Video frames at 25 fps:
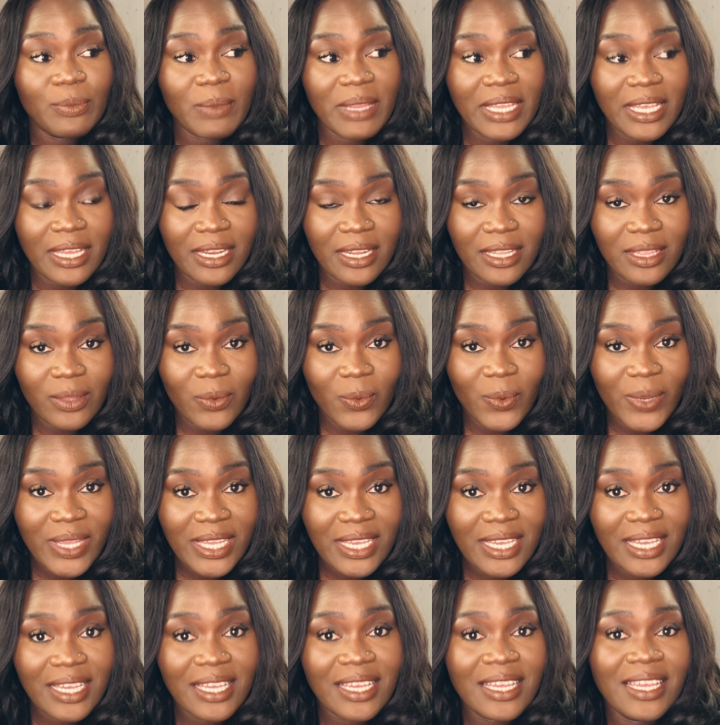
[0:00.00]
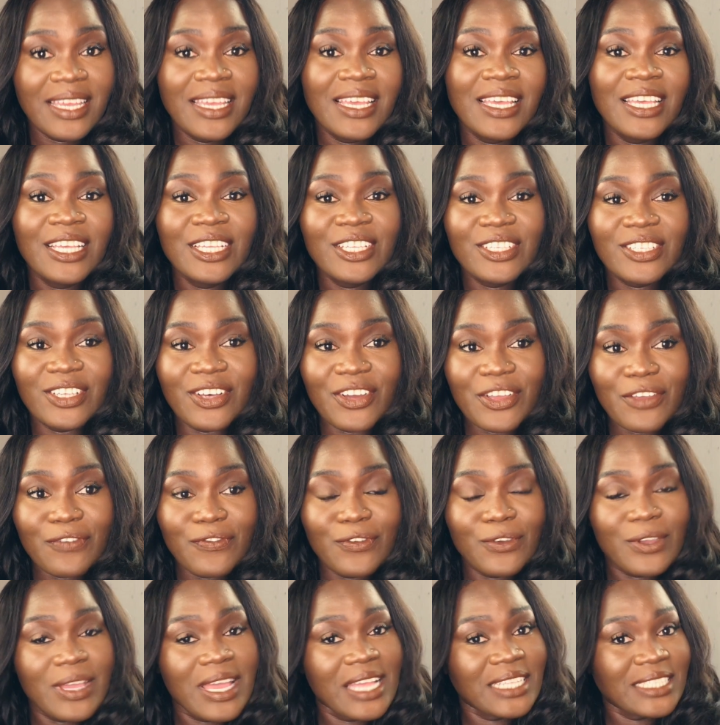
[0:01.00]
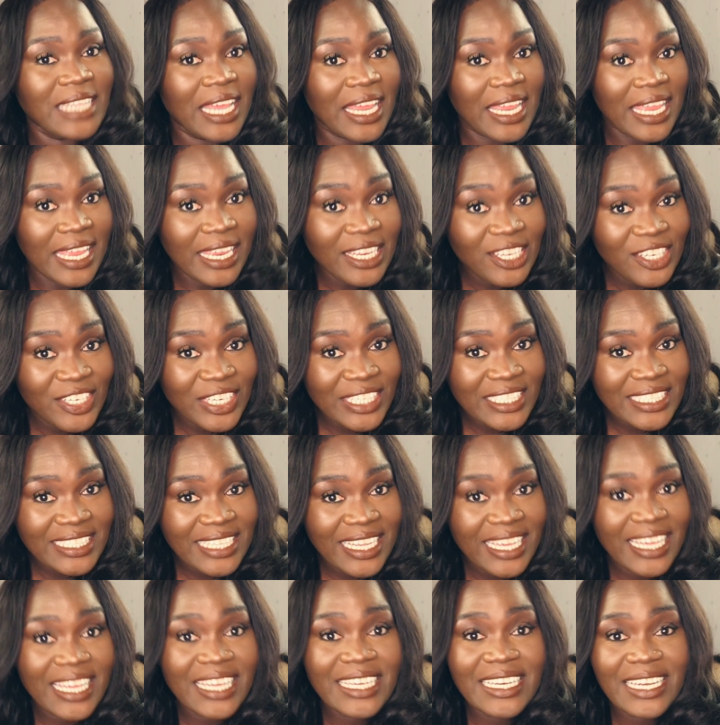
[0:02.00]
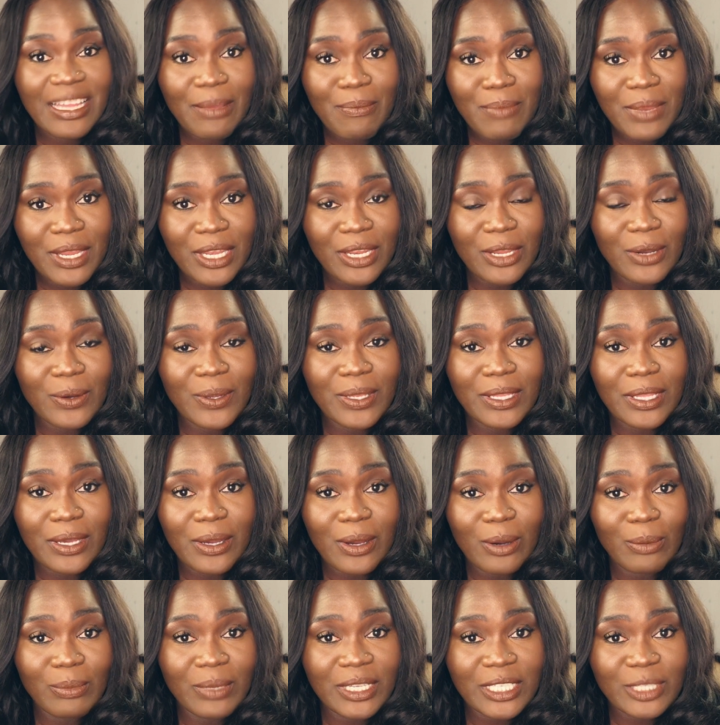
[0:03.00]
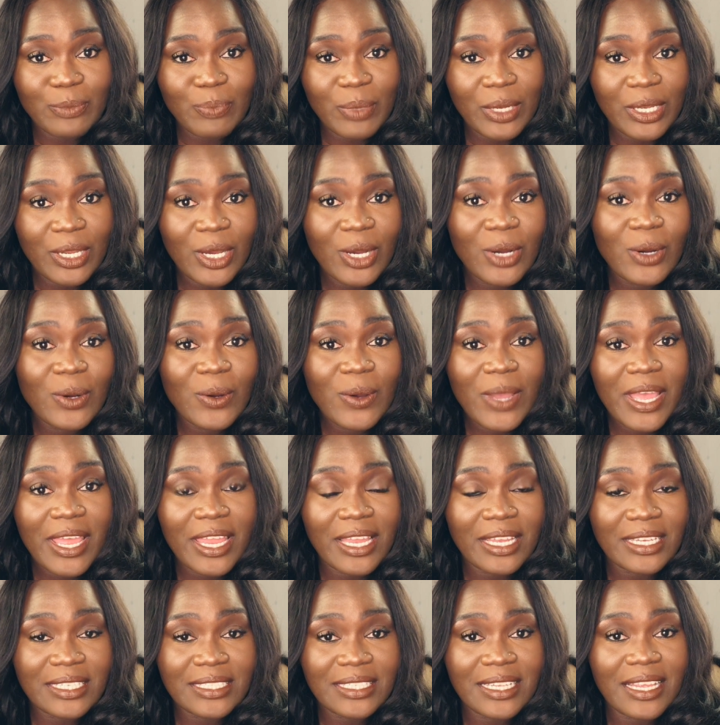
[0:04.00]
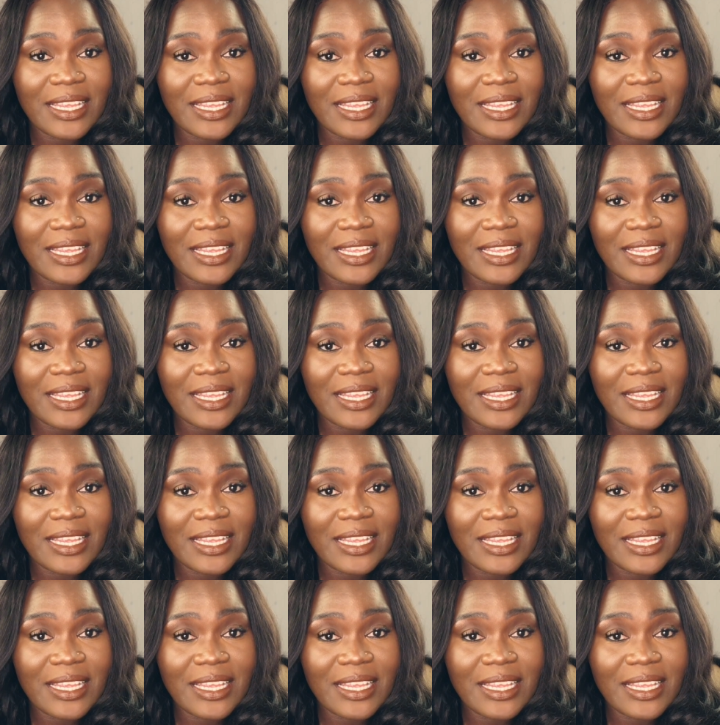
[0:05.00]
another wig. So if you guys are interested, let me know in the comments below, and